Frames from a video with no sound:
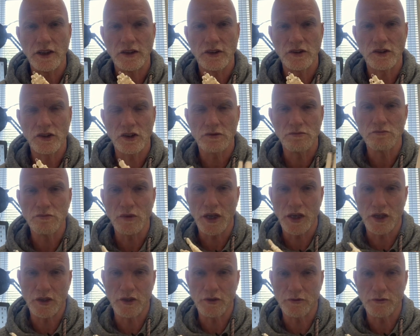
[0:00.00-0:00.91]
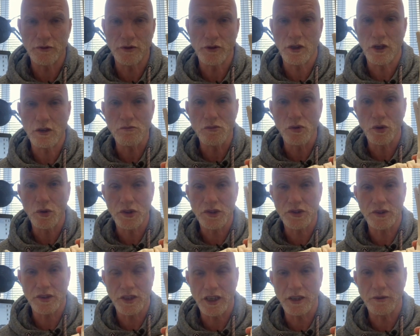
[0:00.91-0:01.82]
just make your foot a more
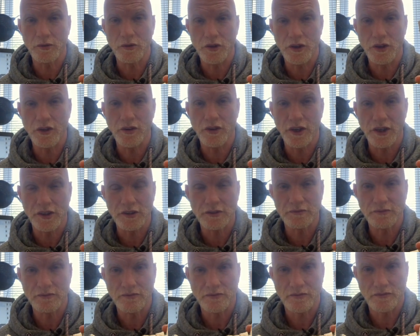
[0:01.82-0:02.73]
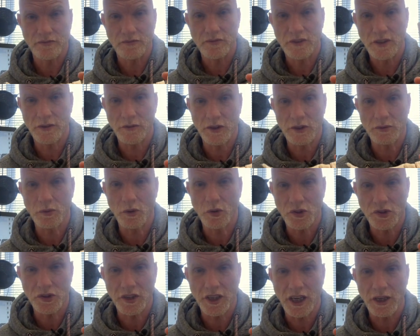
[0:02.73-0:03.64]
stable unit. If it's more
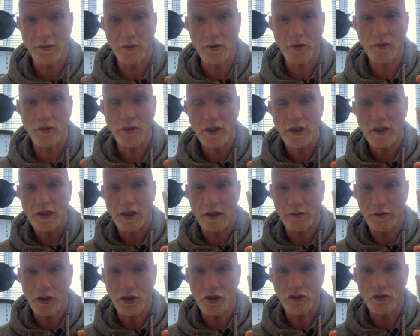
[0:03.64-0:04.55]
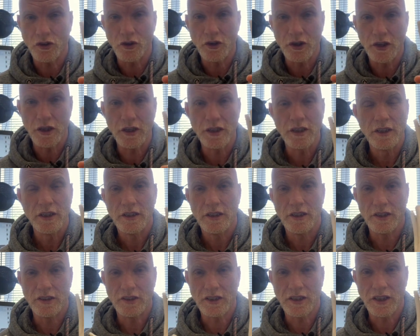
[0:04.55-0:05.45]
stable, if it's stronger,
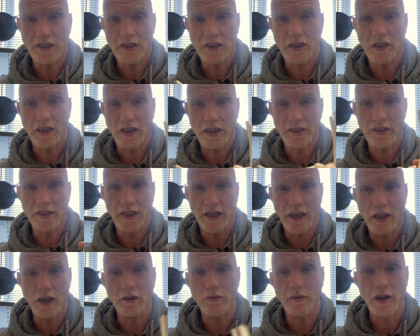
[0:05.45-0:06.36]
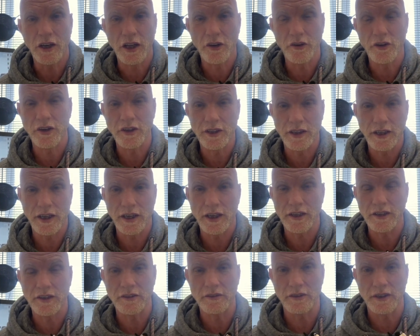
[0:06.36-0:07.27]
and it's less likely to get overloaded
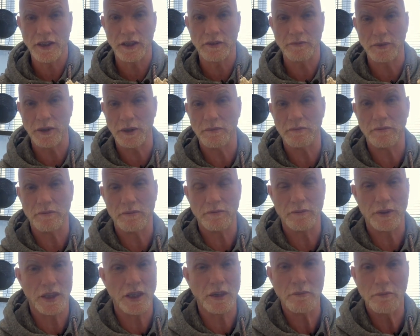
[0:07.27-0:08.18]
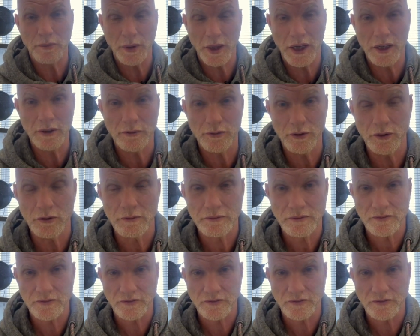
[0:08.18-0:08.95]
and become painful.